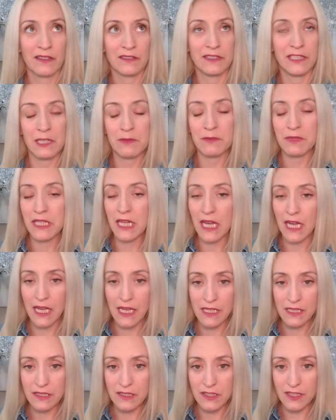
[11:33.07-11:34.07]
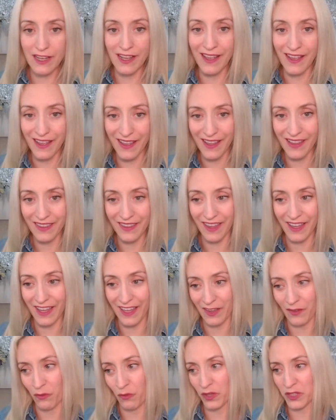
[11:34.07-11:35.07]
demonized.
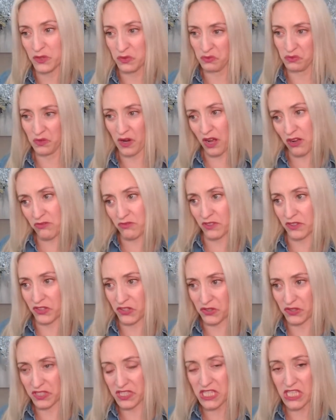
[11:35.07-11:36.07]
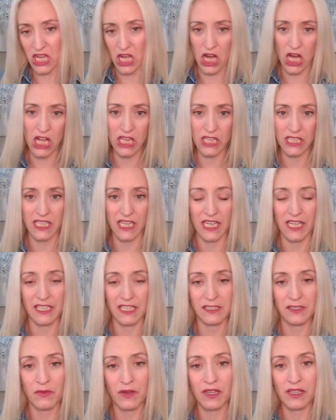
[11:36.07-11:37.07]
Like, what's wrong with you? It's the
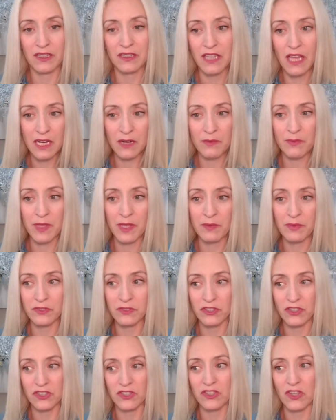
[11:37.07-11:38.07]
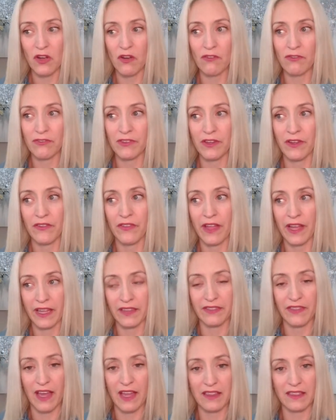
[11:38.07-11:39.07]
holidays. Well, a lot of people just don't feel
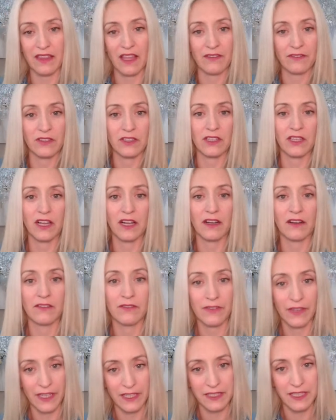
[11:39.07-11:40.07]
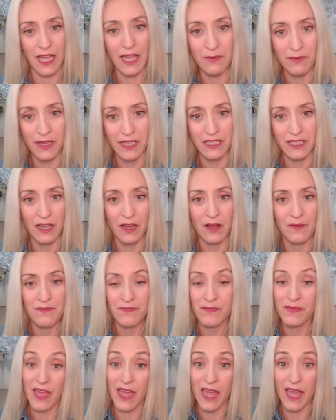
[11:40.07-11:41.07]
like that level of excitement,
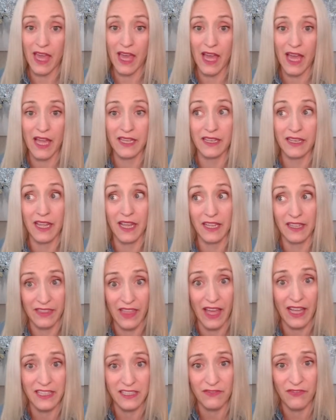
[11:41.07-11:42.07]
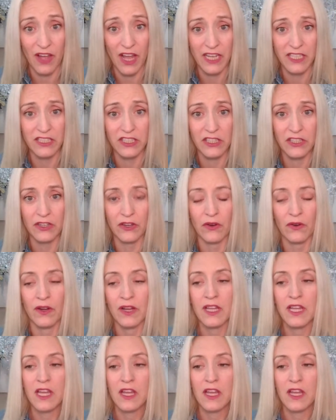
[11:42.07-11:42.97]
and that's fine too.